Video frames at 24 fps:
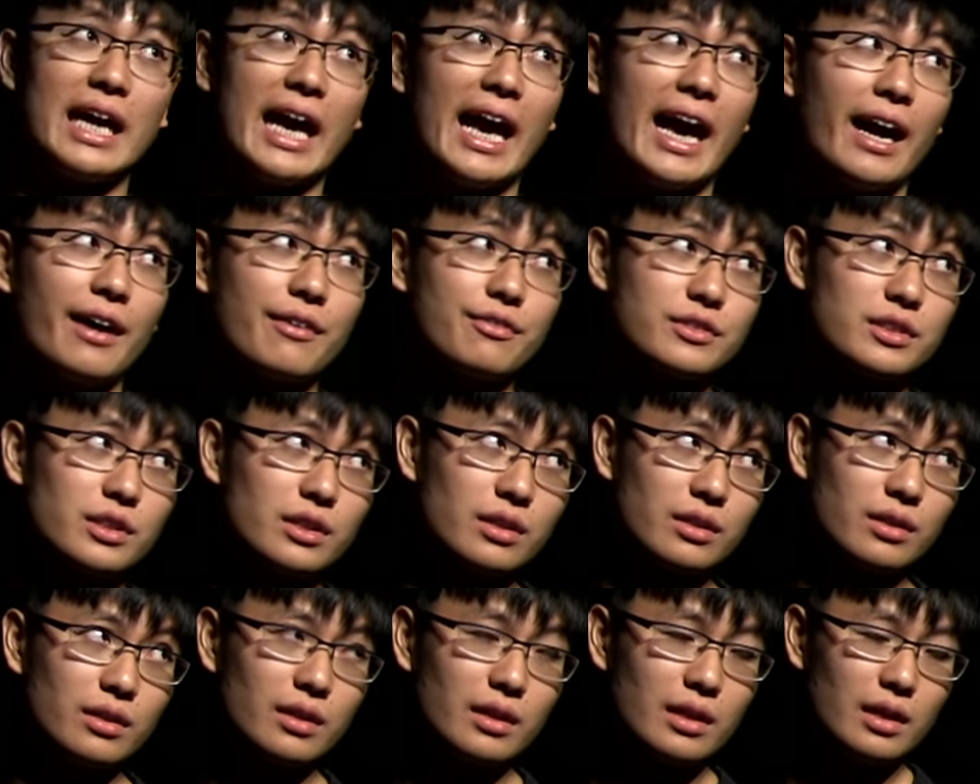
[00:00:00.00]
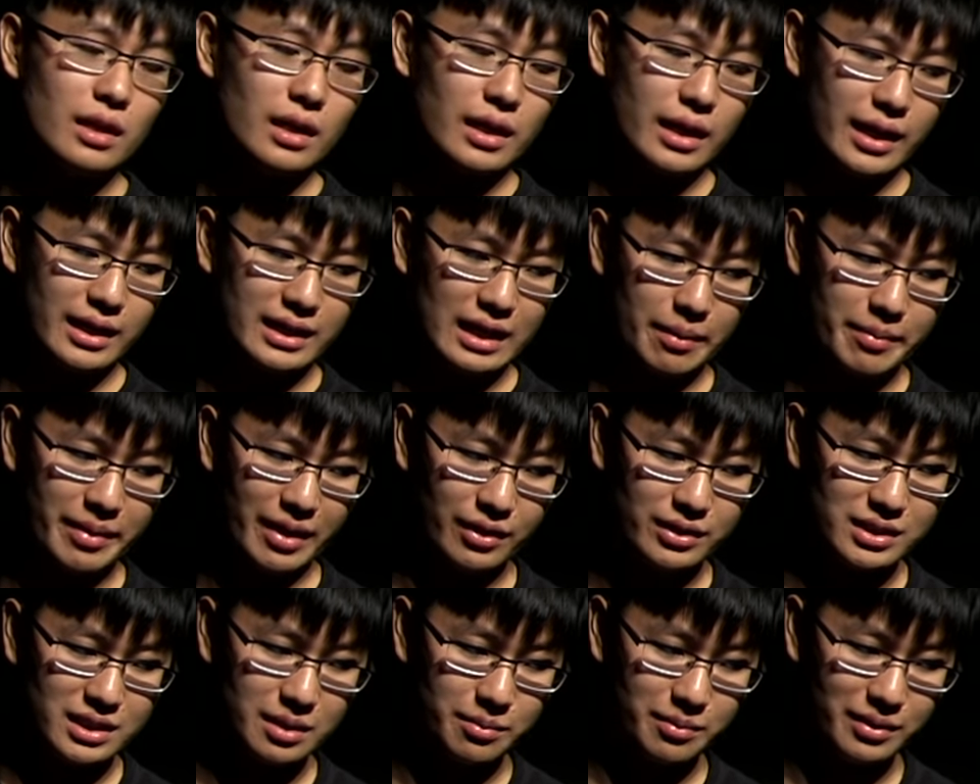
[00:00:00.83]
after a coming
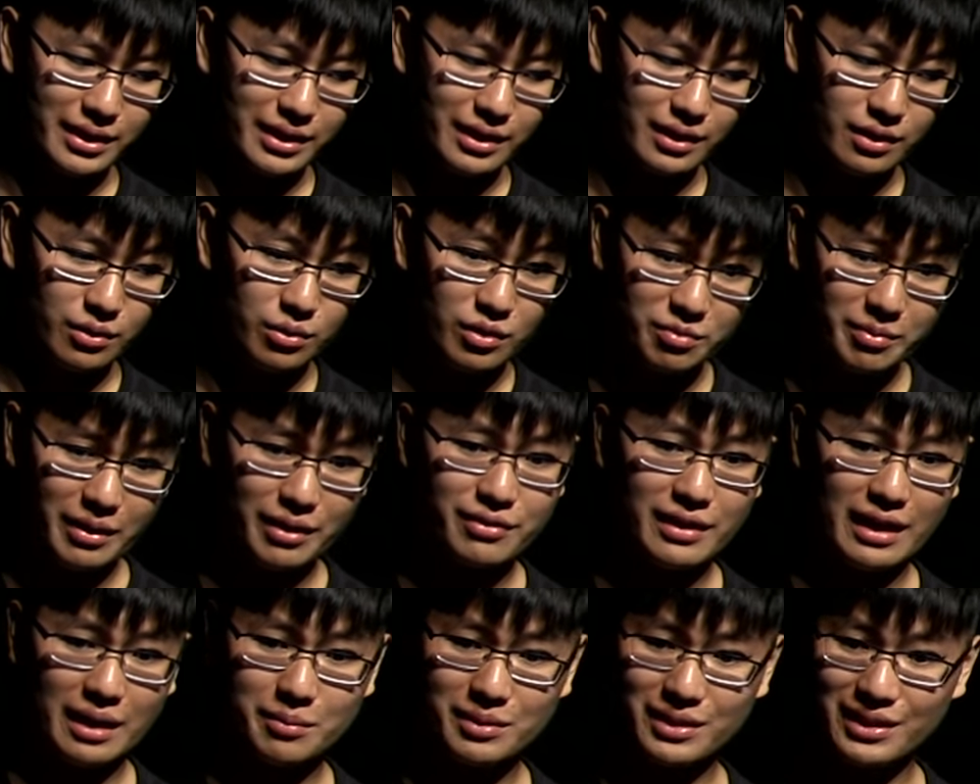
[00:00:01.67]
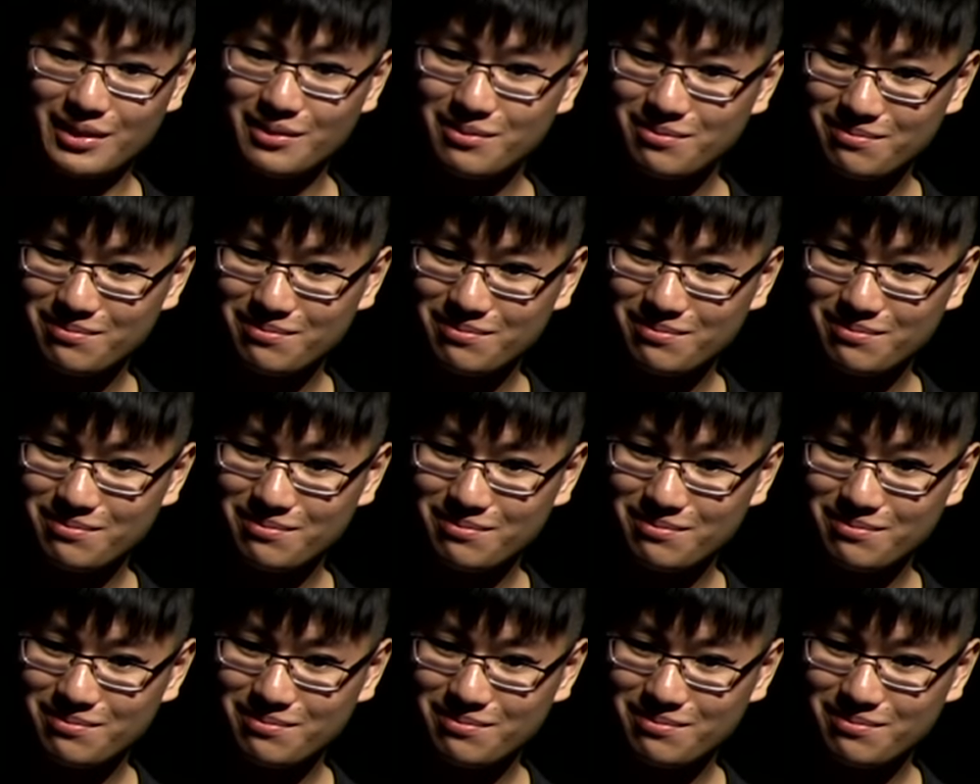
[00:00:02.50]
out simulator with my family.